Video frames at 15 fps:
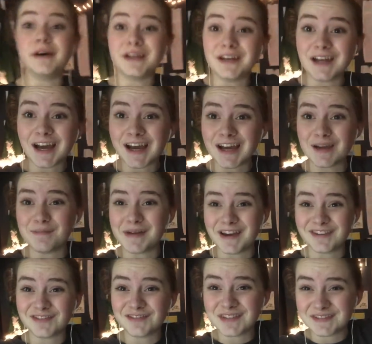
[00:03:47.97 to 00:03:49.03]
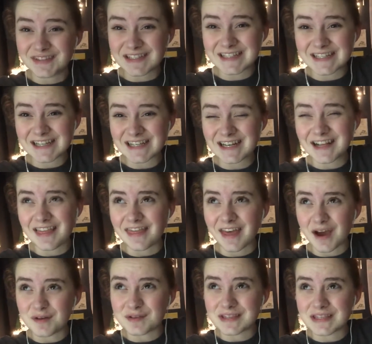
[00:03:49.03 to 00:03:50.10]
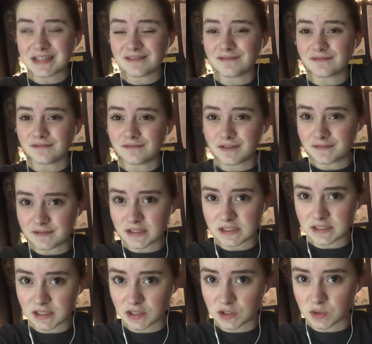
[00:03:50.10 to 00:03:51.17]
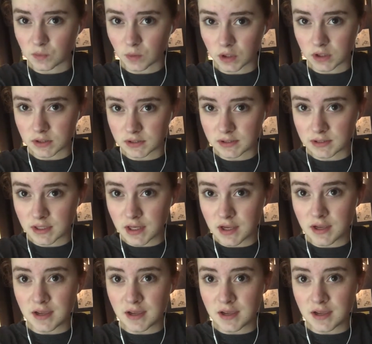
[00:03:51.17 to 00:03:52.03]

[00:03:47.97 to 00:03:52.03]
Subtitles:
but I'm at 50,056 words.